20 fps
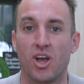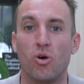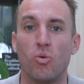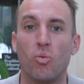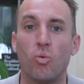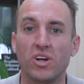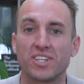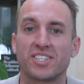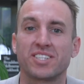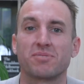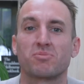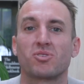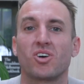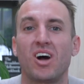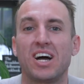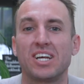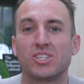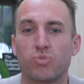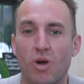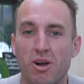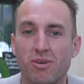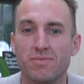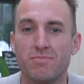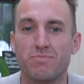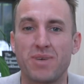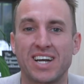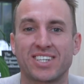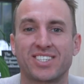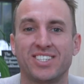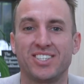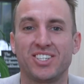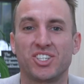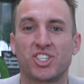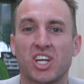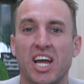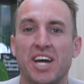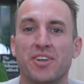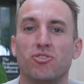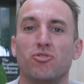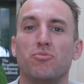What's up guys, welcome back to the
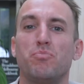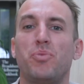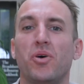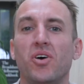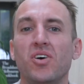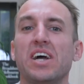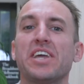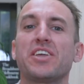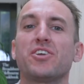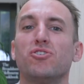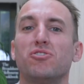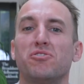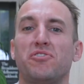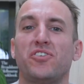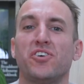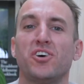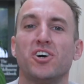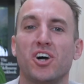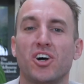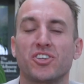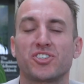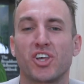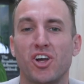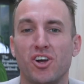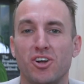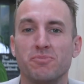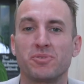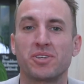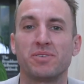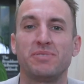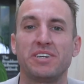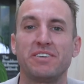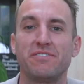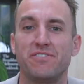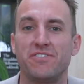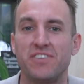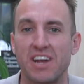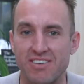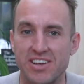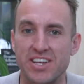channel. Buying your first home can be
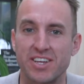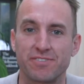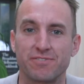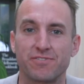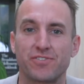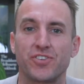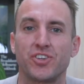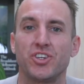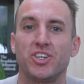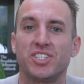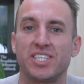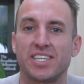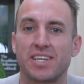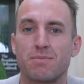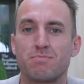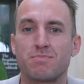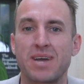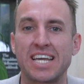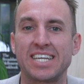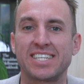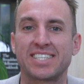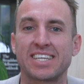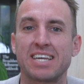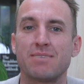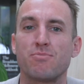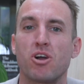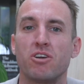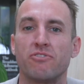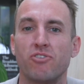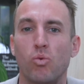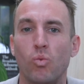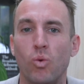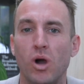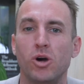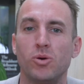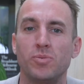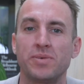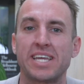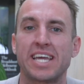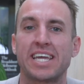very confusing. It may seem
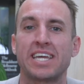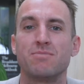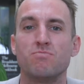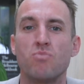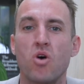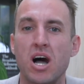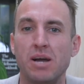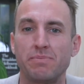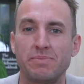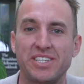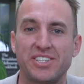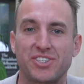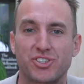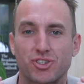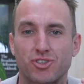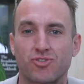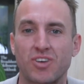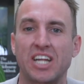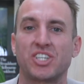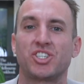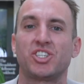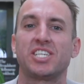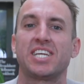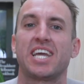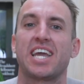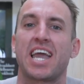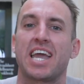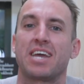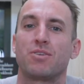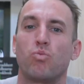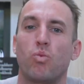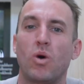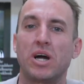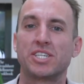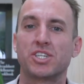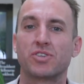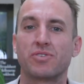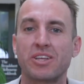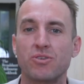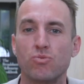overwhelming and you might be scratching your head
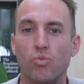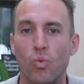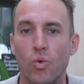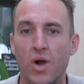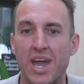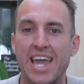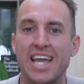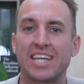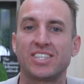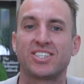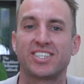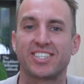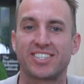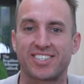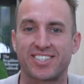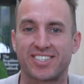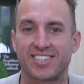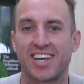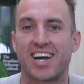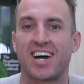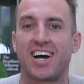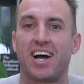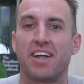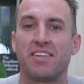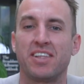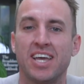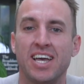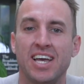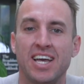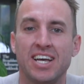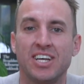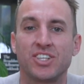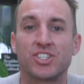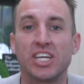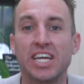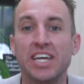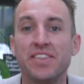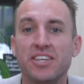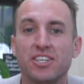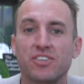wondering where to start. So
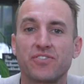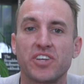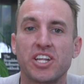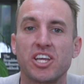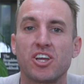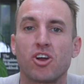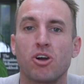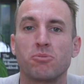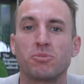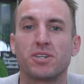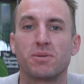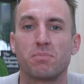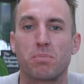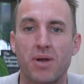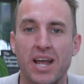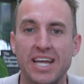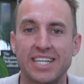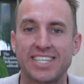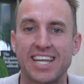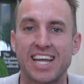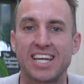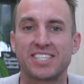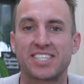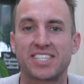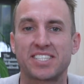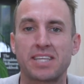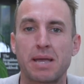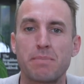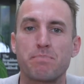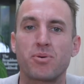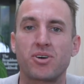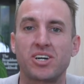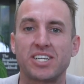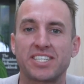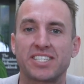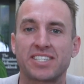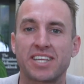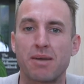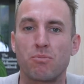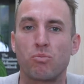in this video, I'm going to break down step by
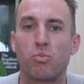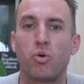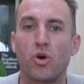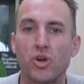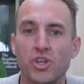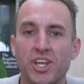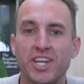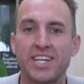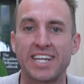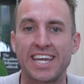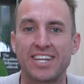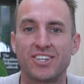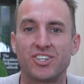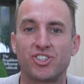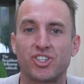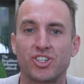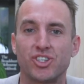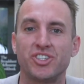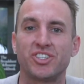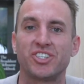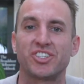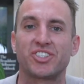step what you need to do to